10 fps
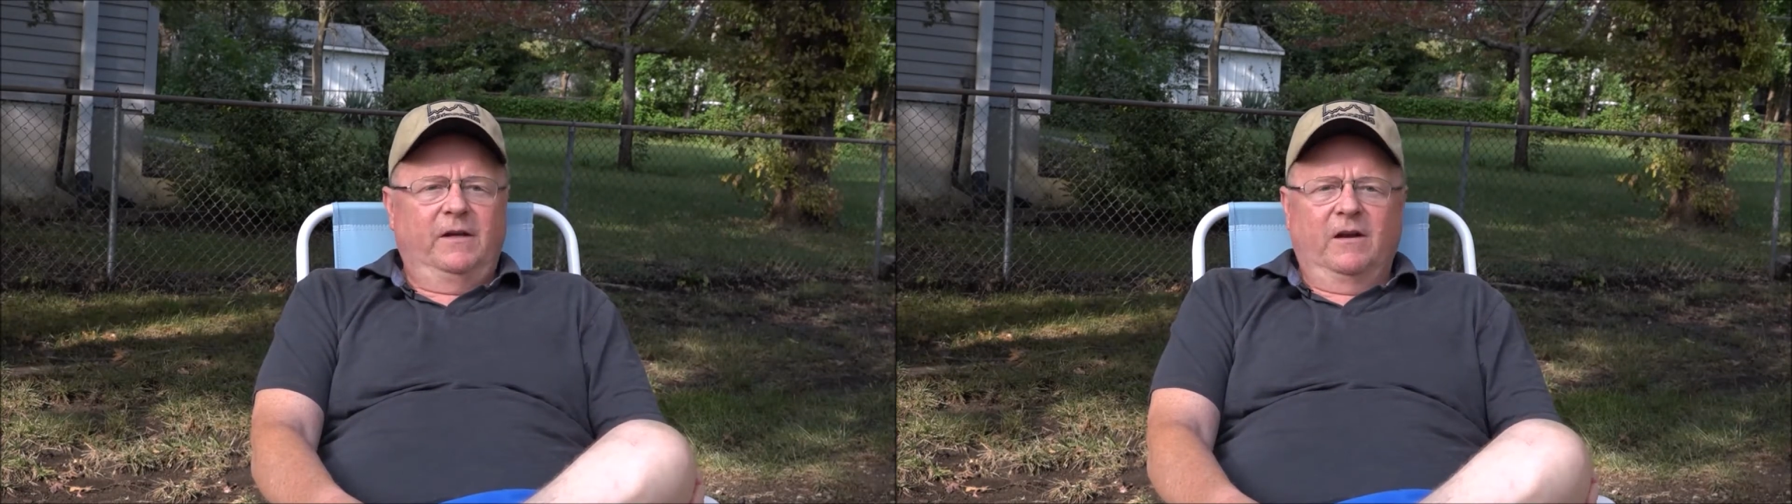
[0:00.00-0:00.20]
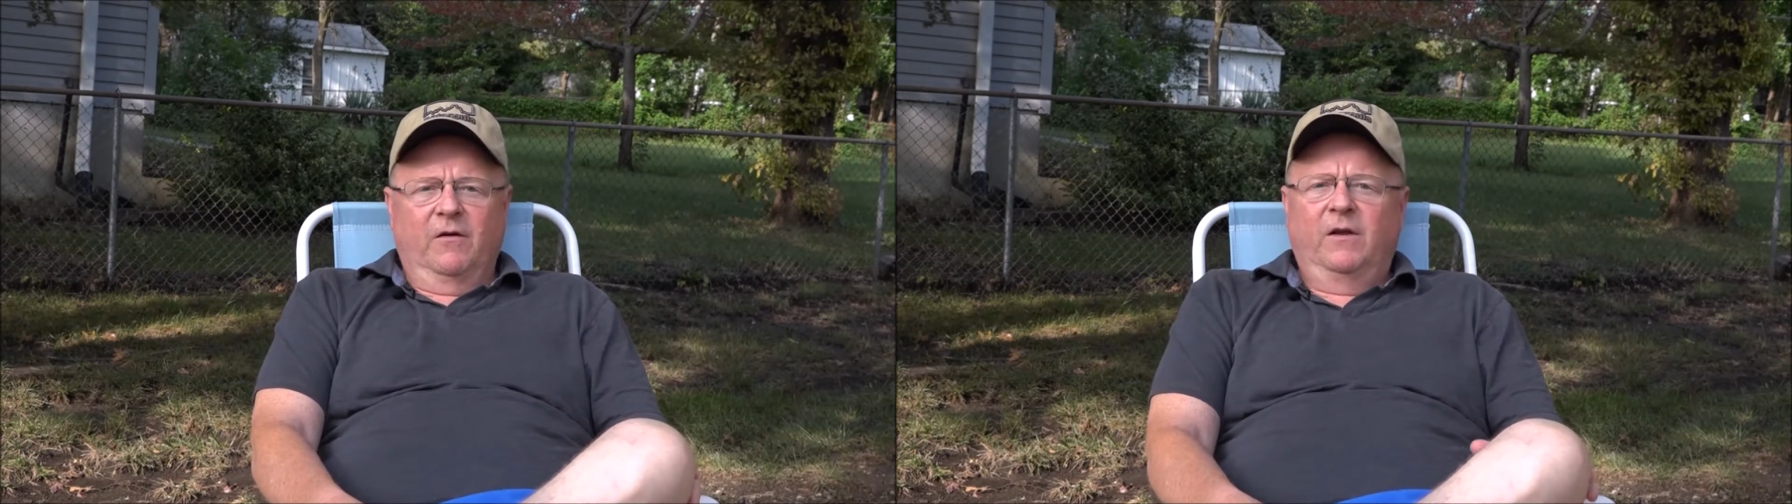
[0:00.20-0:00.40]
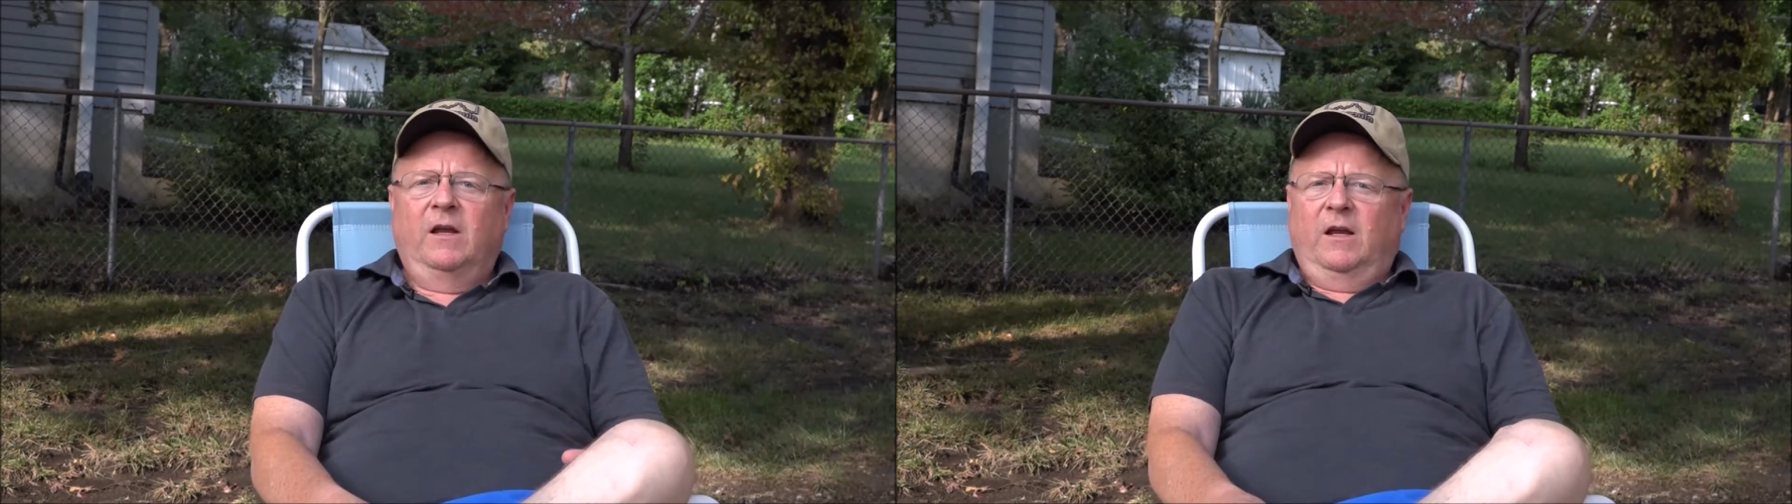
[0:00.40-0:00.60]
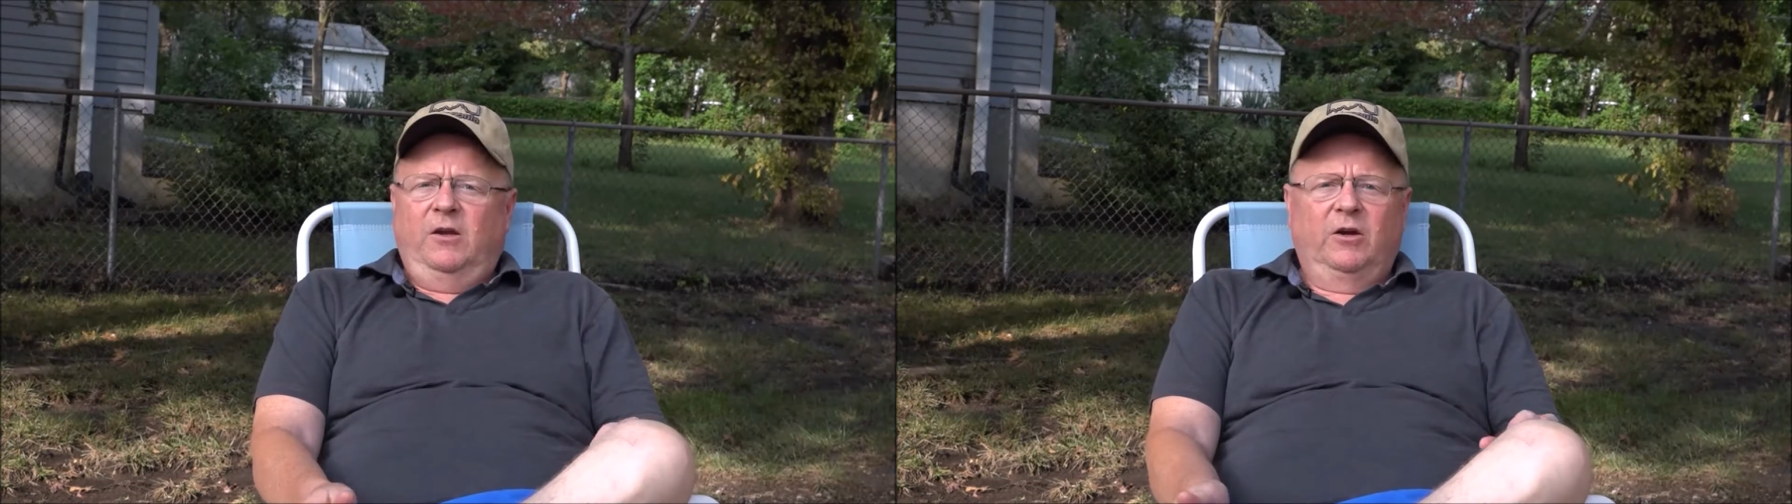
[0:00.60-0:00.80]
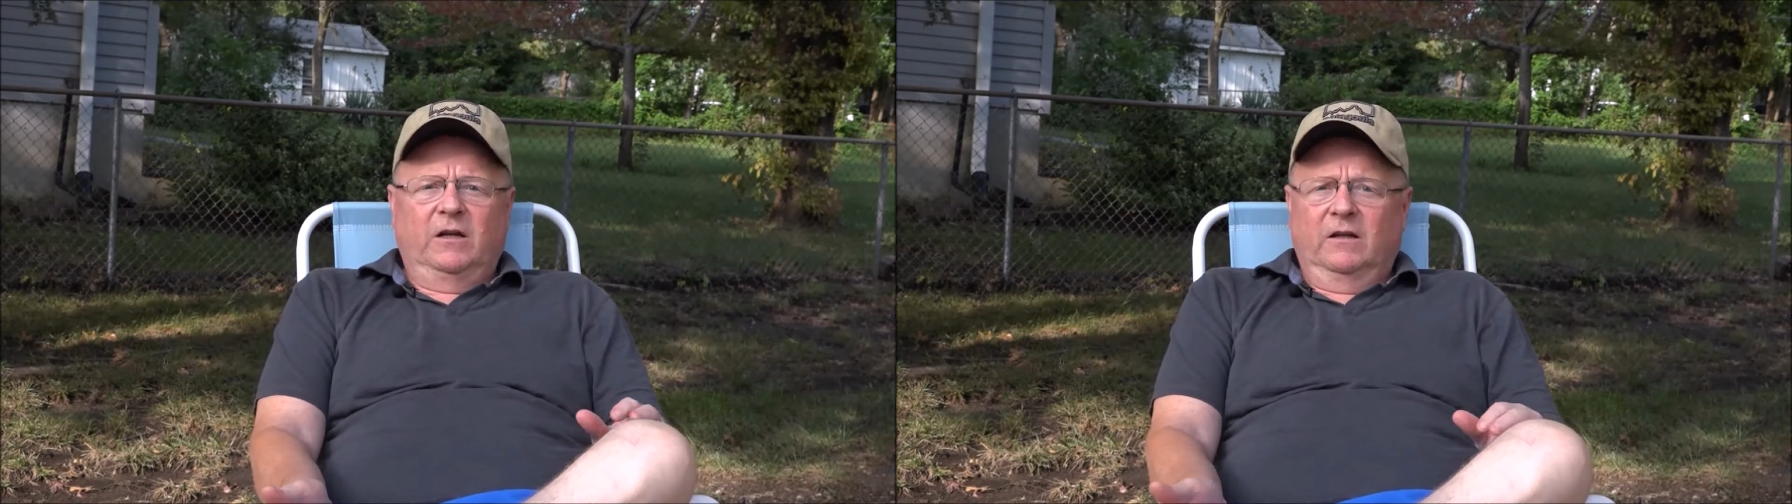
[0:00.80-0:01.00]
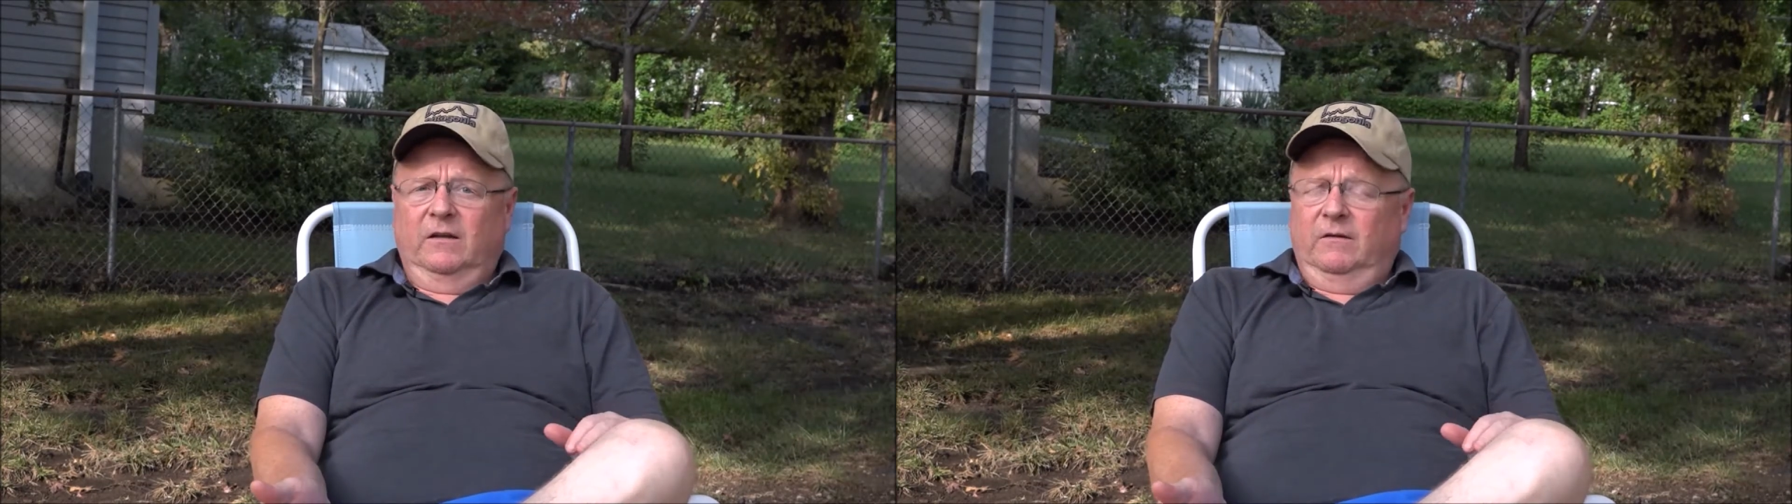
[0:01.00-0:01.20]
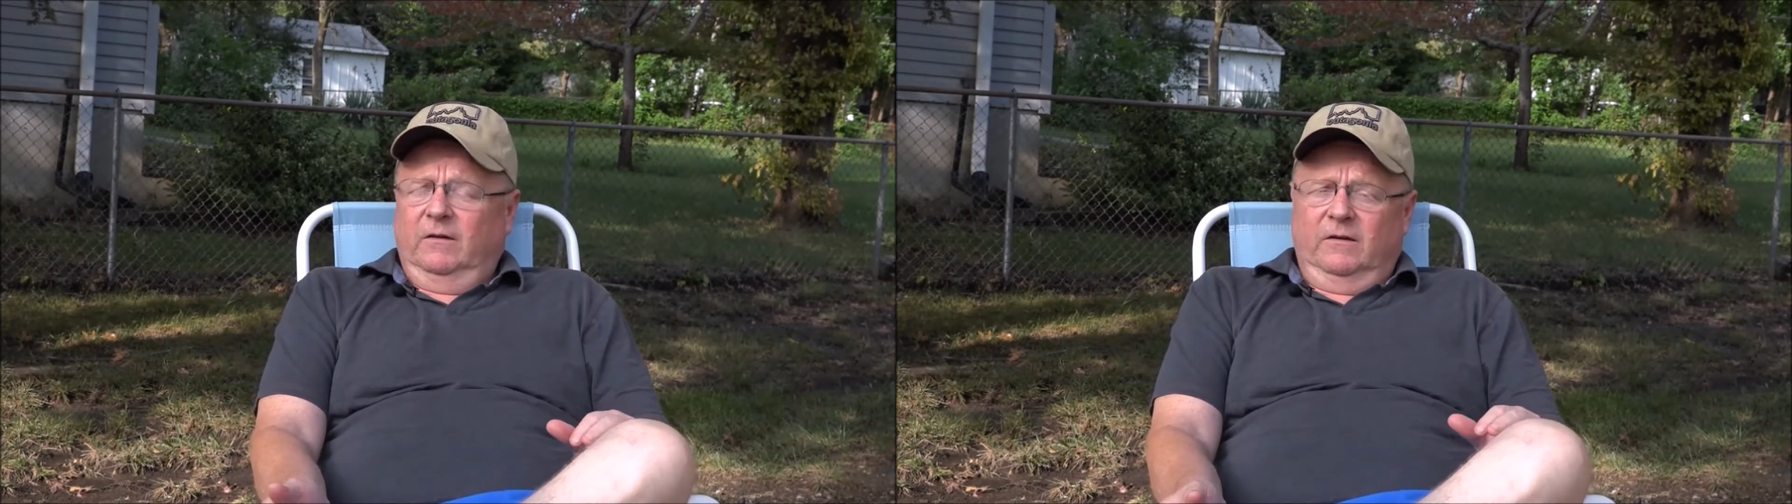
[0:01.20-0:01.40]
you know you can